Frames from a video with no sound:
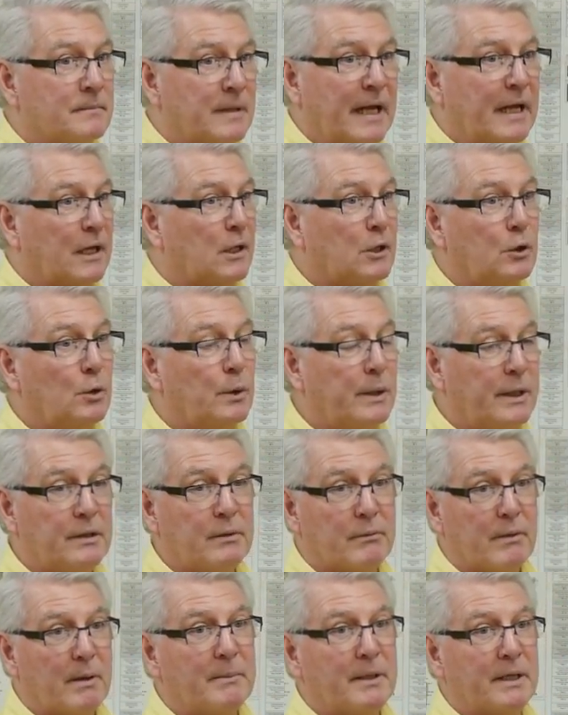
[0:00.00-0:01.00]

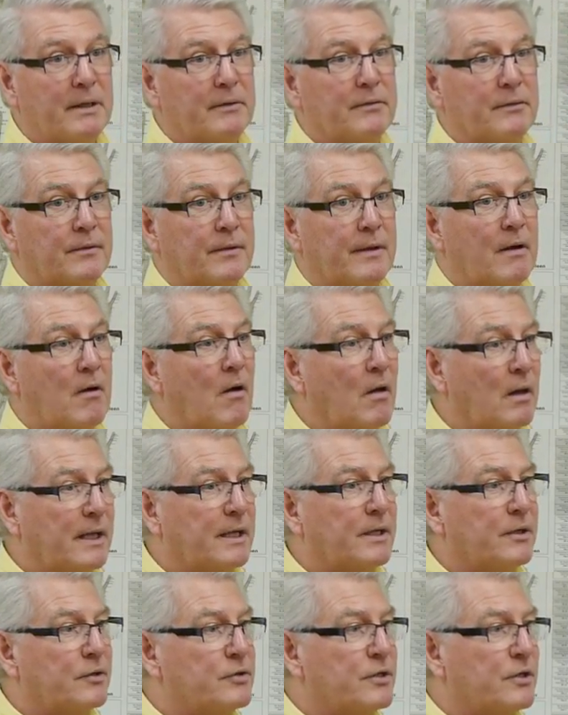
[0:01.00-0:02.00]
including the remedies, they're all
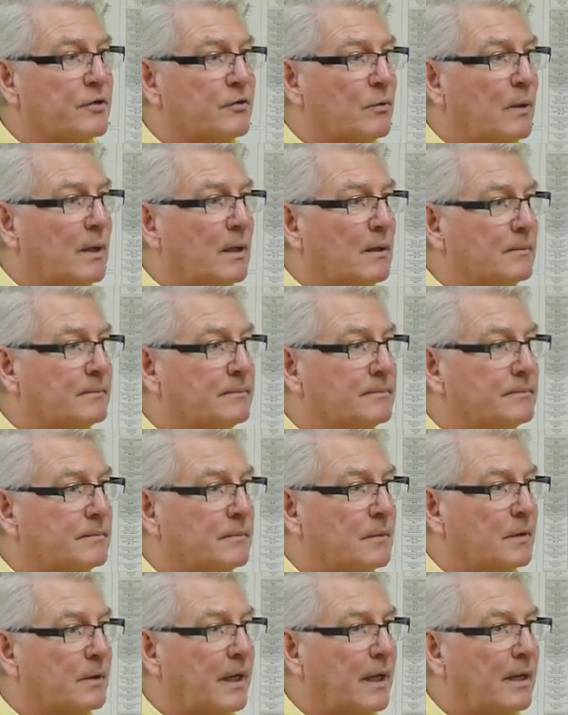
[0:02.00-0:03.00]
energy as well.
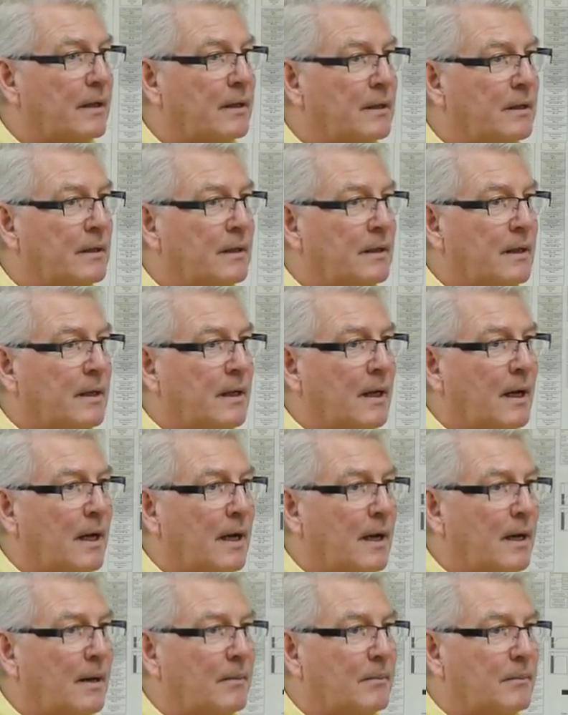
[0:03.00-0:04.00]
Okay,
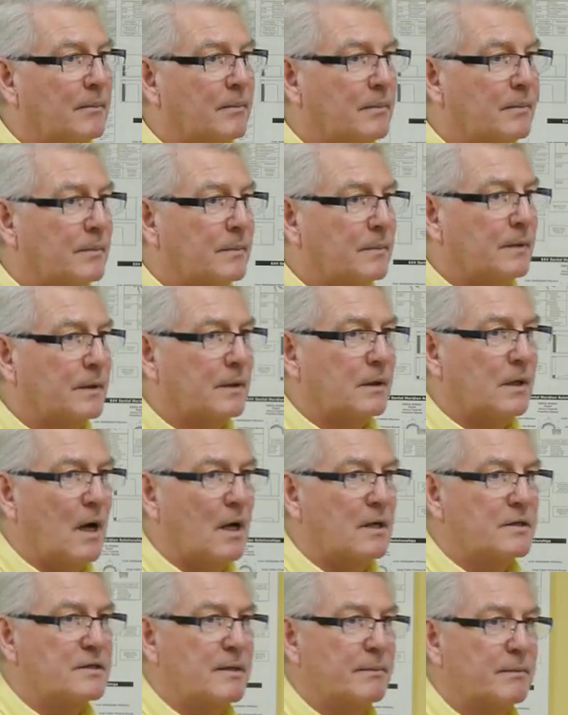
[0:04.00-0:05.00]
um, the
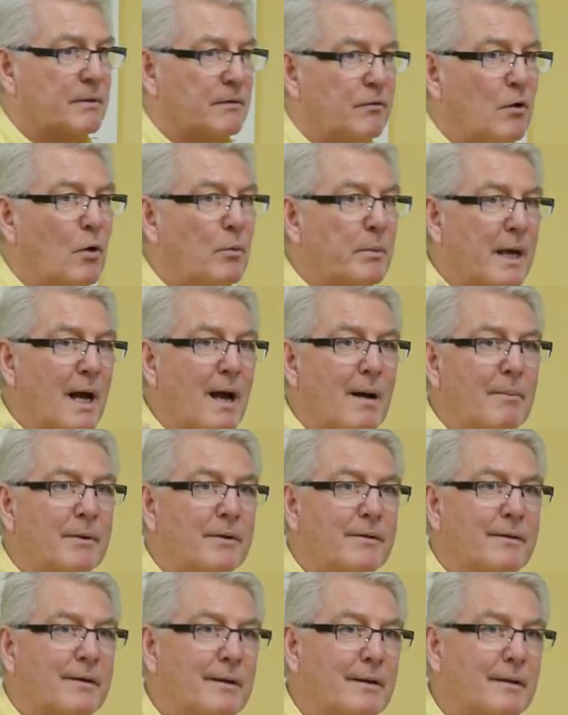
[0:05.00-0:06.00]
concept of
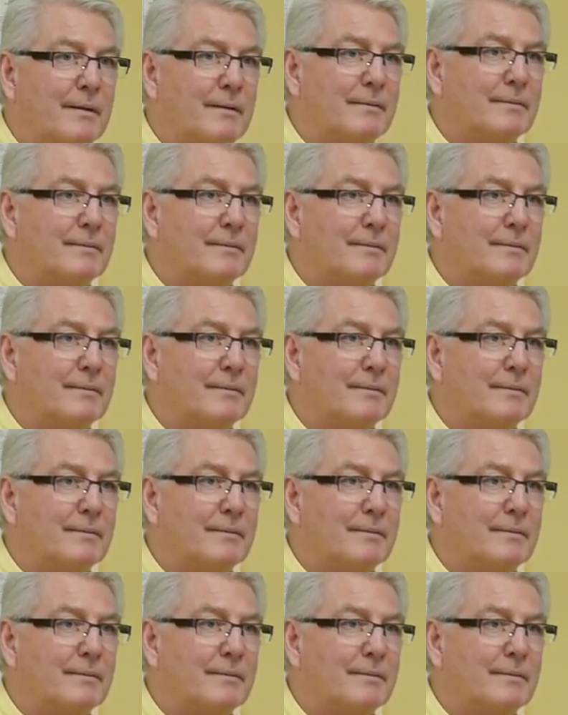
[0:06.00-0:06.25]
homeopathy,